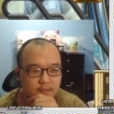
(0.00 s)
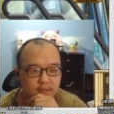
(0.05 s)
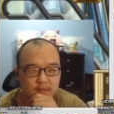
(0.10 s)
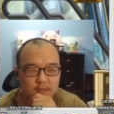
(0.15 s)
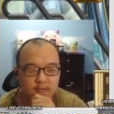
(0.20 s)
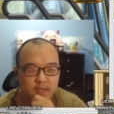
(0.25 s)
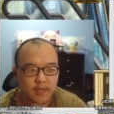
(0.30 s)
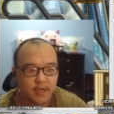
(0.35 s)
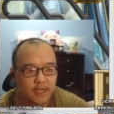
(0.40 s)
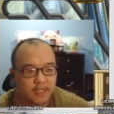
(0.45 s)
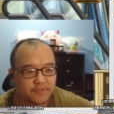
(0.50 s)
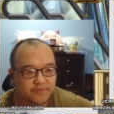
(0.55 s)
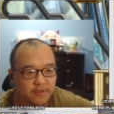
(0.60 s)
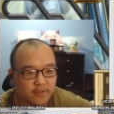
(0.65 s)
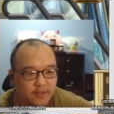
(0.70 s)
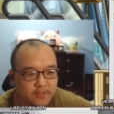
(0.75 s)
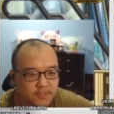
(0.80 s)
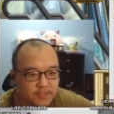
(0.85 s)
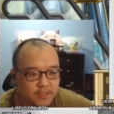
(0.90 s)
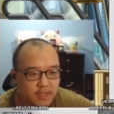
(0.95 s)
I will say
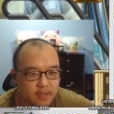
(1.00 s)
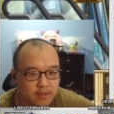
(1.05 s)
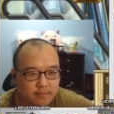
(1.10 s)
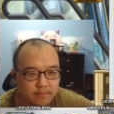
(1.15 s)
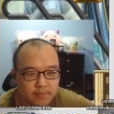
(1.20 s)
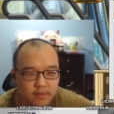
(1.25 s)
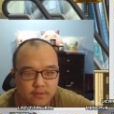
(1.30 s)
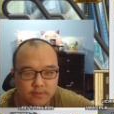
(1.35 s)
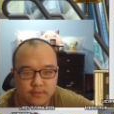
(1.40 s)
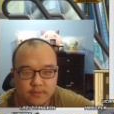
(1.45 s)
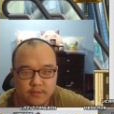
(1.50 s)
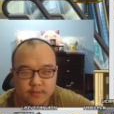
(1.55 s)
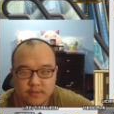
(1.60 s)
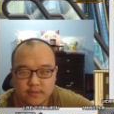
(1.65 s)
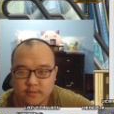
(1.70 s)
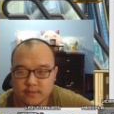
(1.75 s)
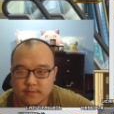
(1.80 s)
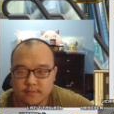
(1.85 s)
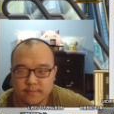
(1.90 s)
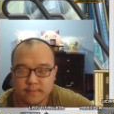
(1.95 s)
though, if he's the
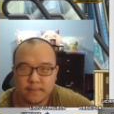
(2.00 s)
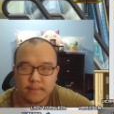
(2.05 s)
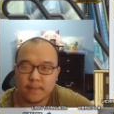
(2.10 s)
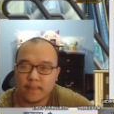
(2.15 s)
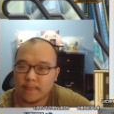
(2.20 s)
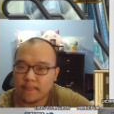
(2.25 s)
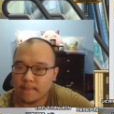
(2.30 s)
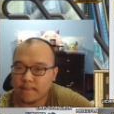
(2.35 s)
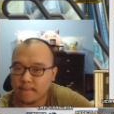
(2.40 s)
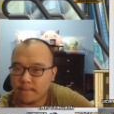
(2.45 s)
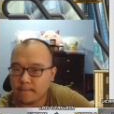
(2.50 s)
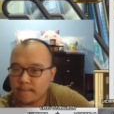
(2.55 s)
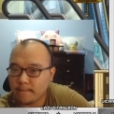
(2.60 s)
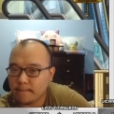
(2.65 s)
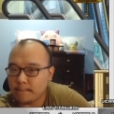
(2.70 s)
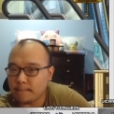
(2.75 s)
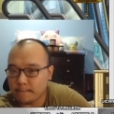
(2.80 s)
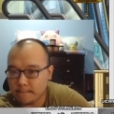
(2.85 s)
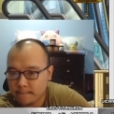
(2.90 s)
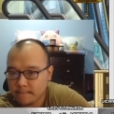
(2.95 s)
manager of the
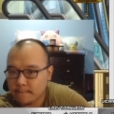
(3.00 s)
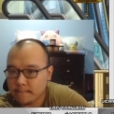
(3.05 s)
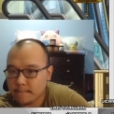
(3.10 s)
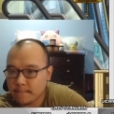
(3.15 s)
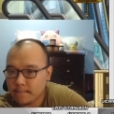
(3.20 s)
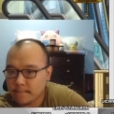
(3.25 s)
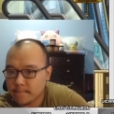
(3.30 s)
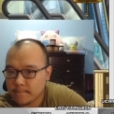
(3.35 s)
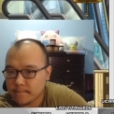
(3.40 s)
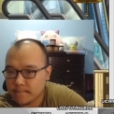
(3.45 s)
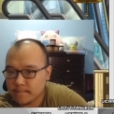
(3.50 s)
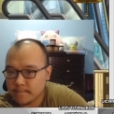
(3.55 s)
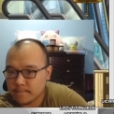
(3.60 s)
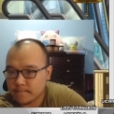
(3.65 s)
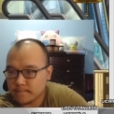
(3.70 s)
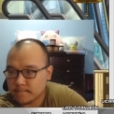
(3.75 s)
community team,